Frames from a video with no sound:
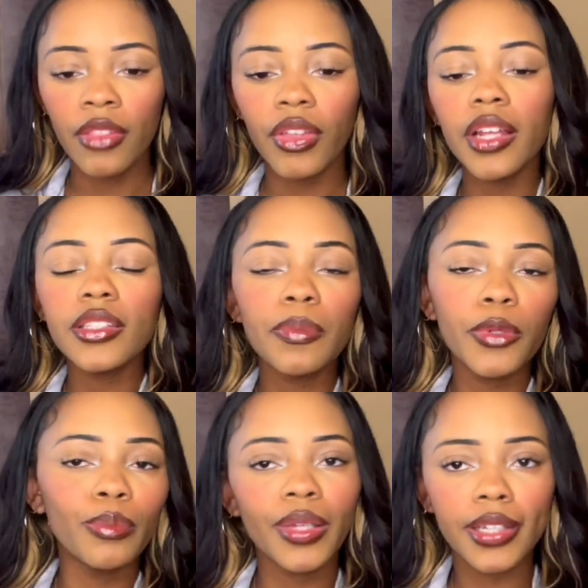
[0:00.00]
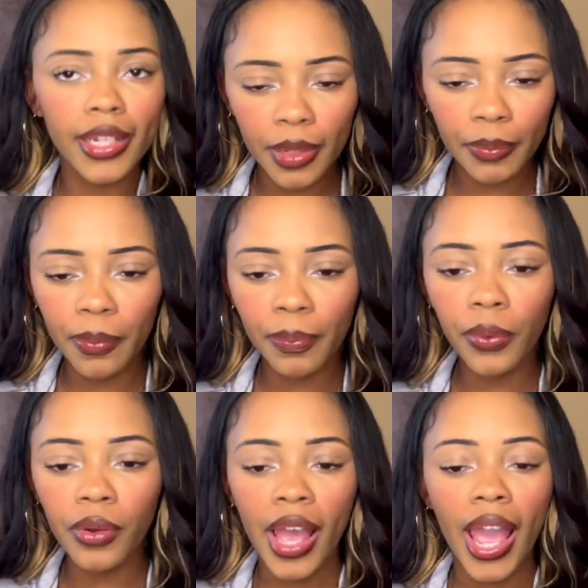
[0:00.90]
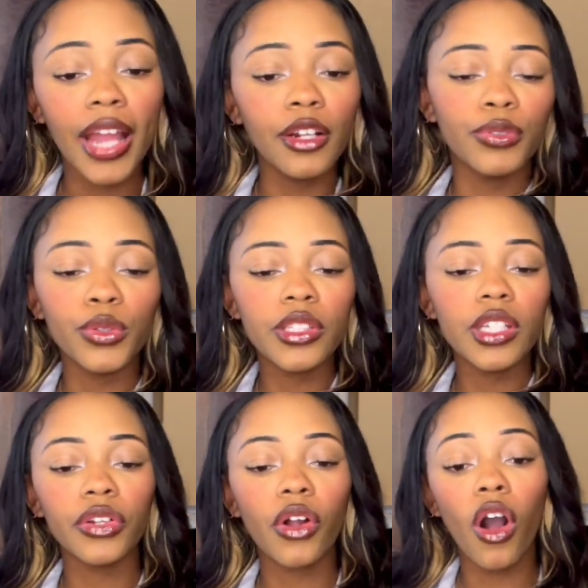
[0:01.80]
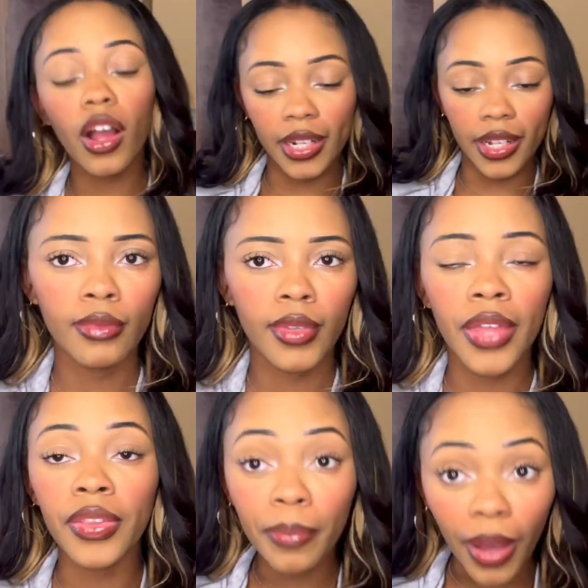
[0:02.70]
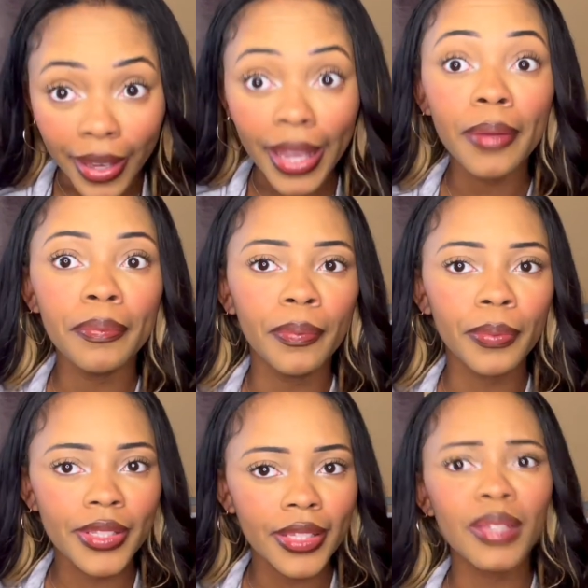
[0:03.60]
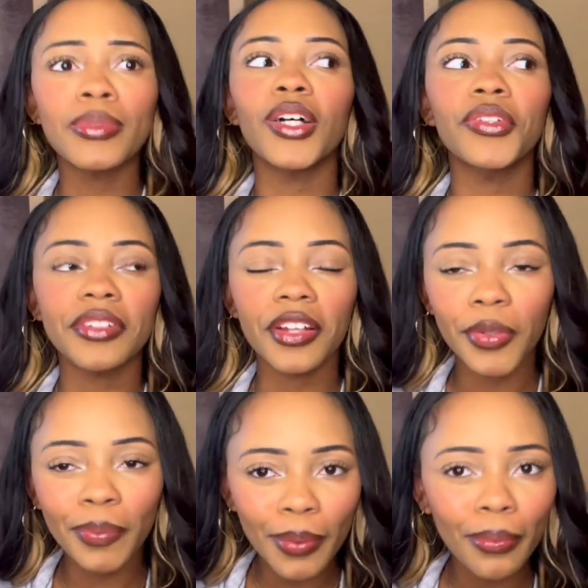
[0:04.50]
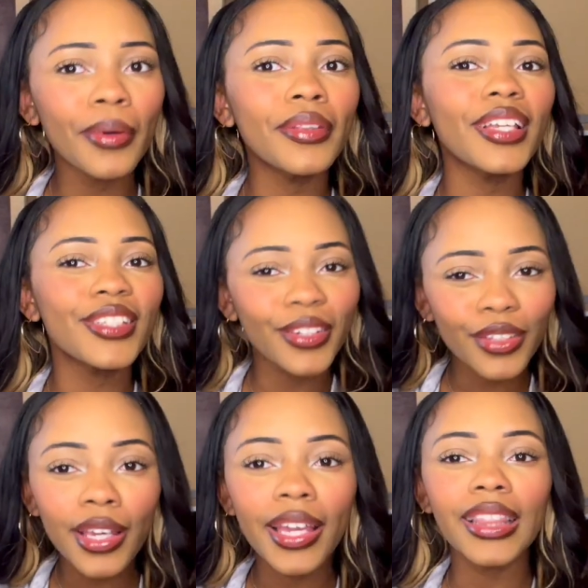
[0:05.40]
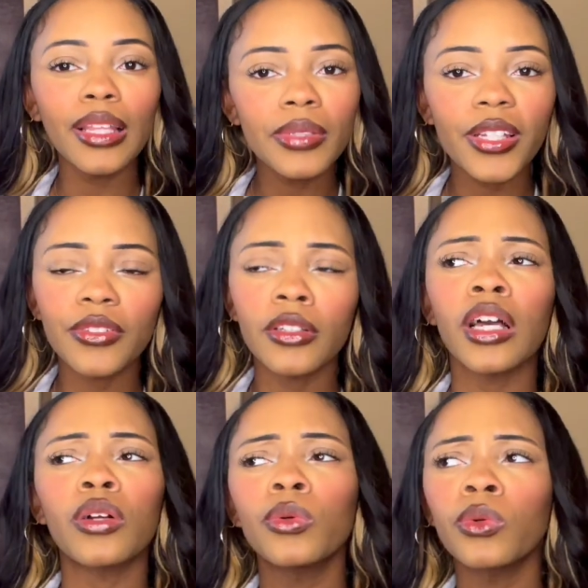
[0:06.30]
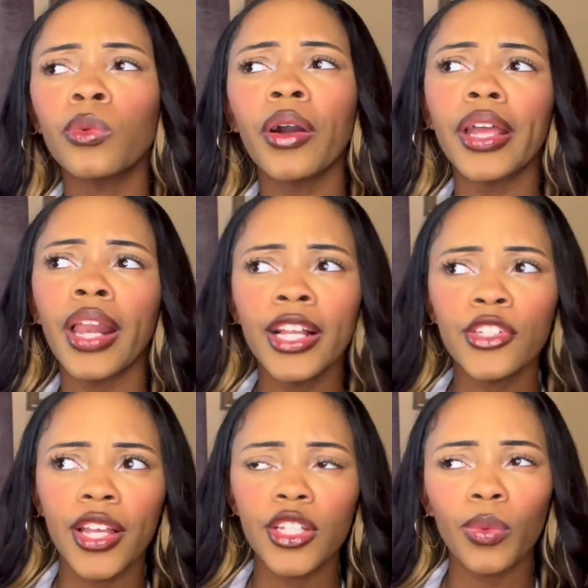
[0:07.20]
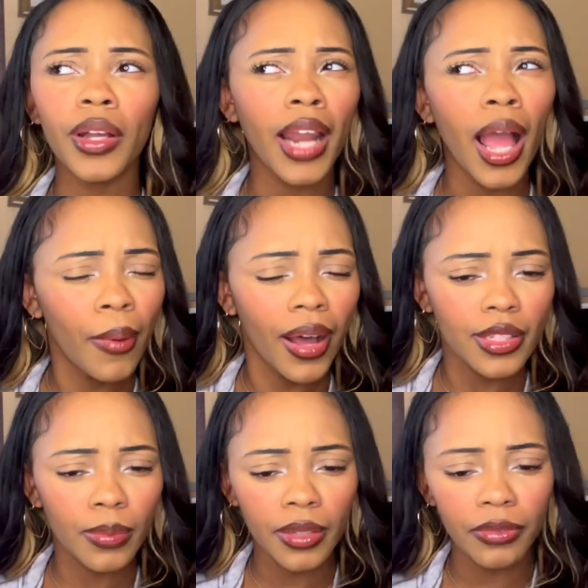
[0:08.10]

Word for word: that ends up humiliating people and influencing their audience. And then again, people see themselves in other people and they start looking at themselves and like, oh, what could I change? What could I possibly